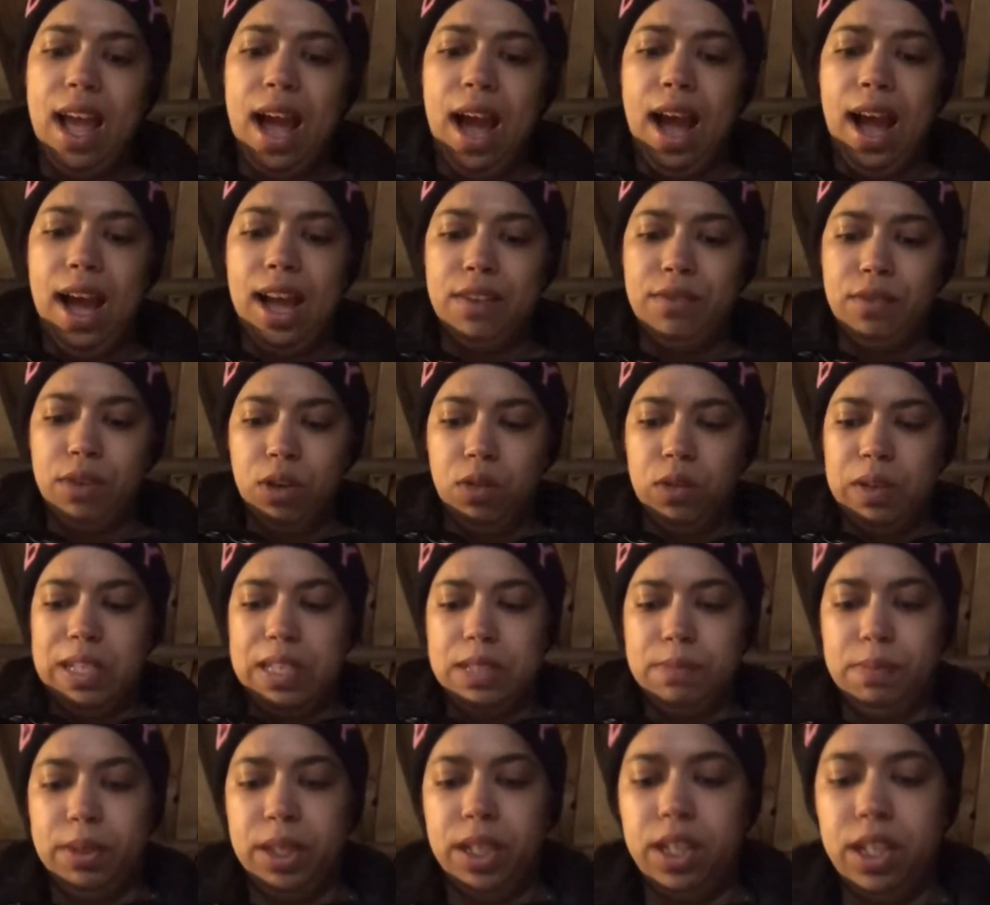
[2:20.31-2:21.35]
I've
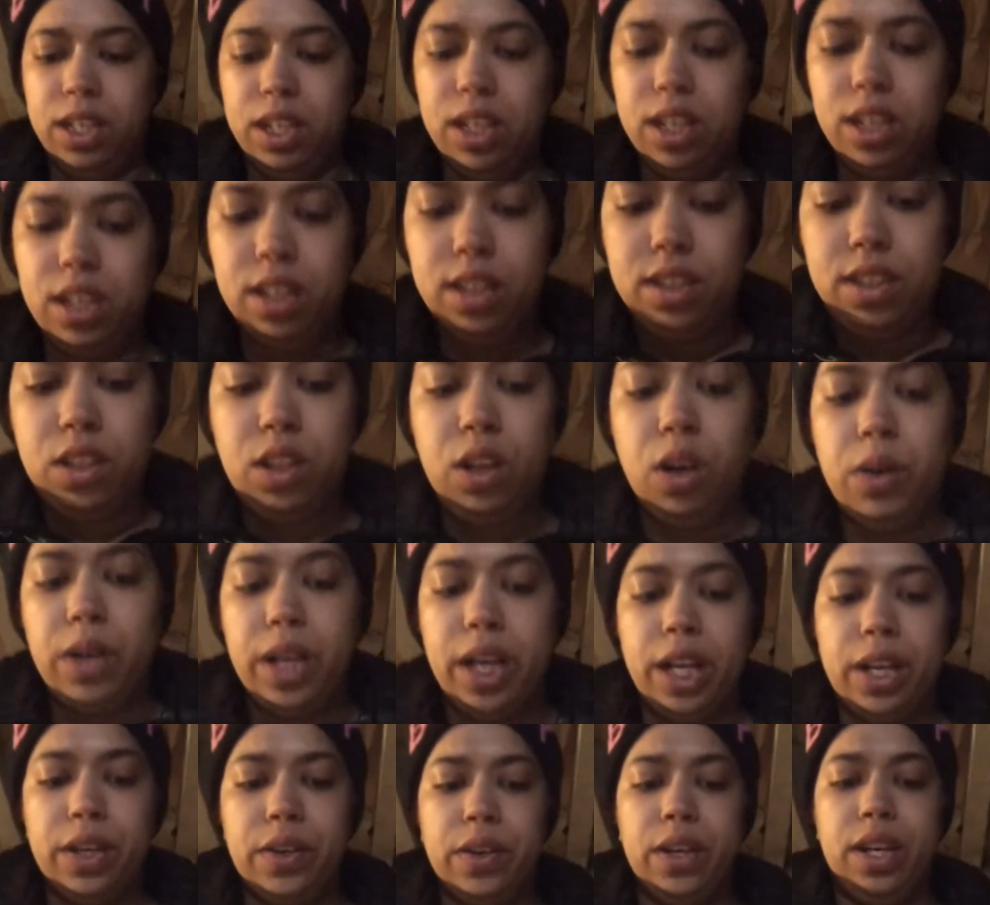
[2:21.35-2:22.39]
always been a
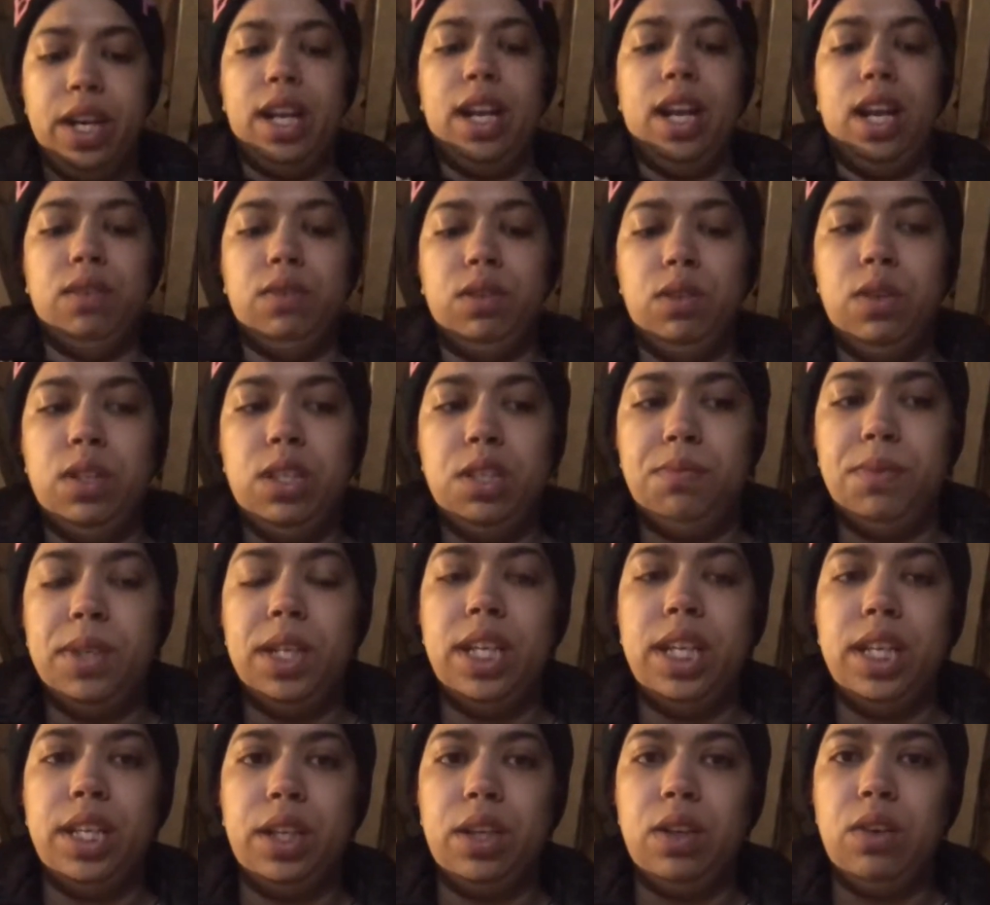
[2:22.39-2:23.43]
go-getter, and I've always been
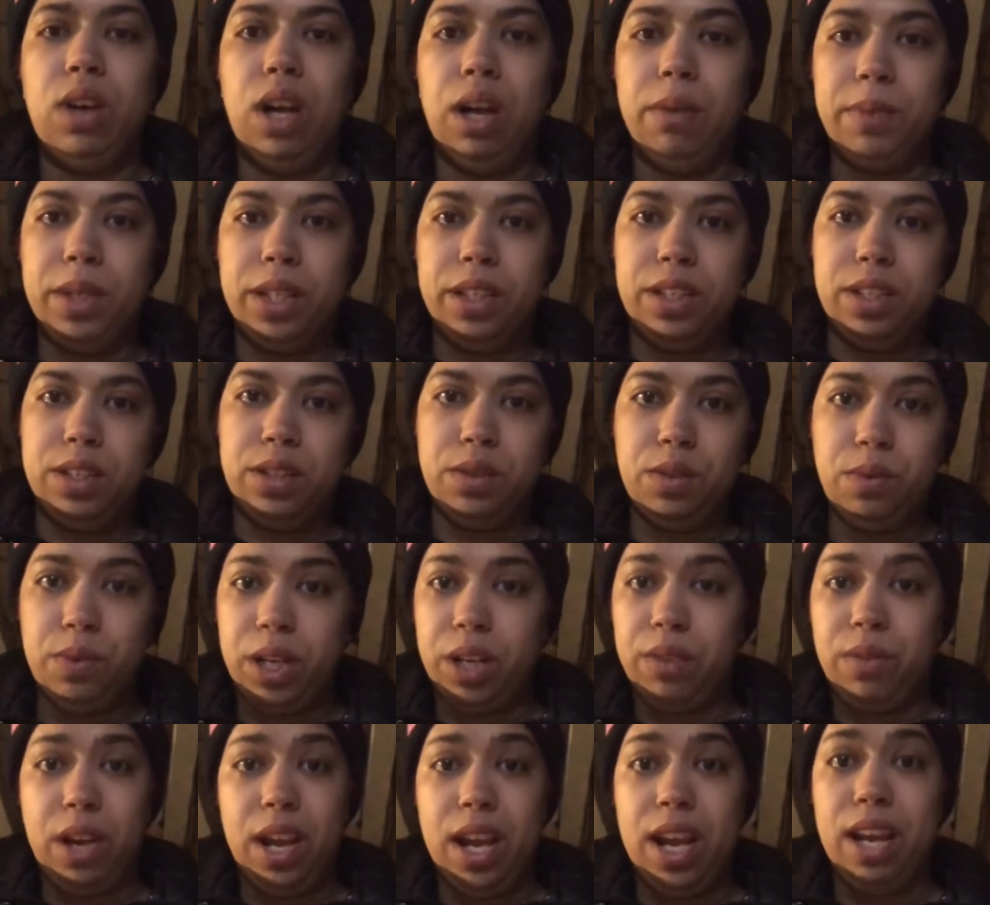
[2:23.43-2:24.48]
like, you know, I'm going to do
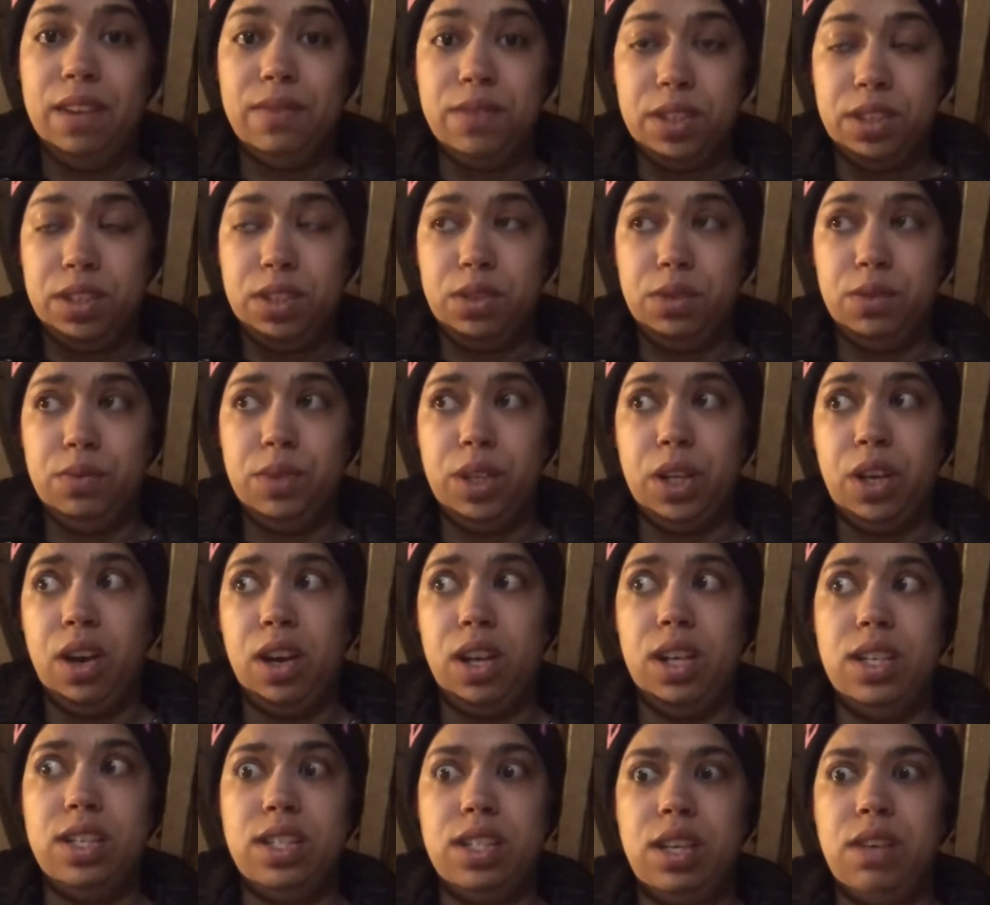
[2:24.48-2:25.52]
whatever I have to do
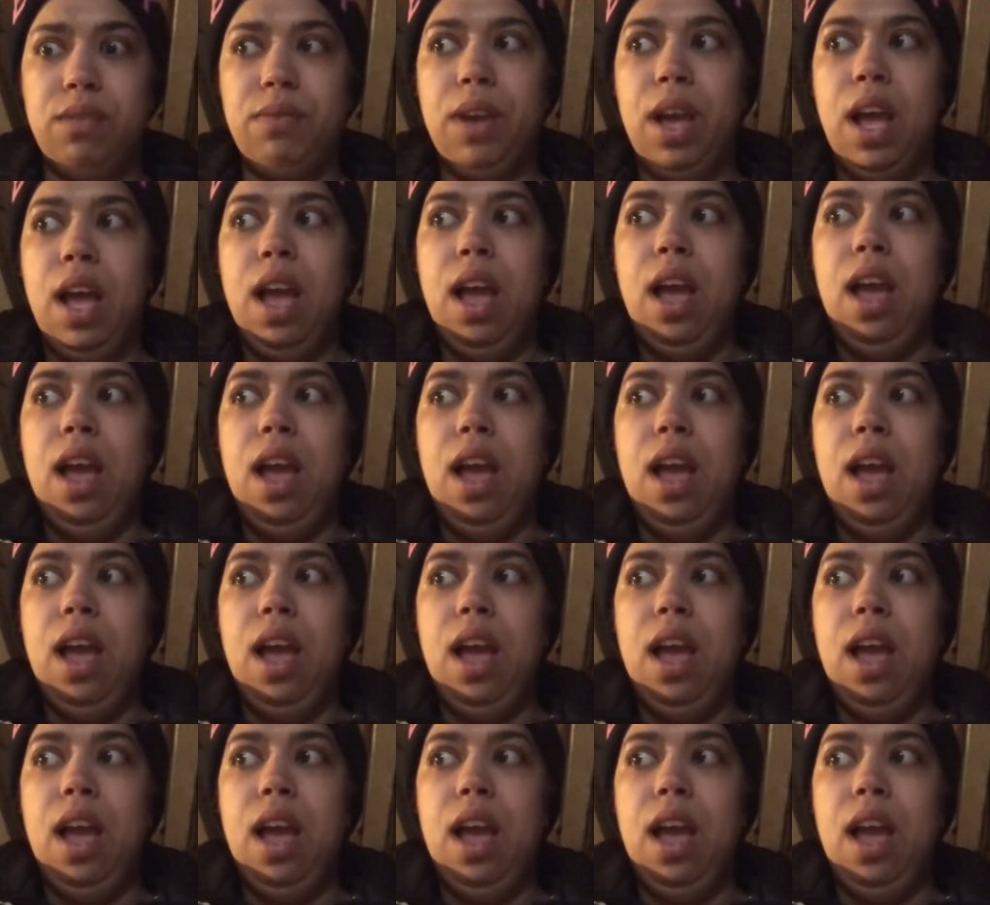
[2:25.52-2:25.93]
regardless of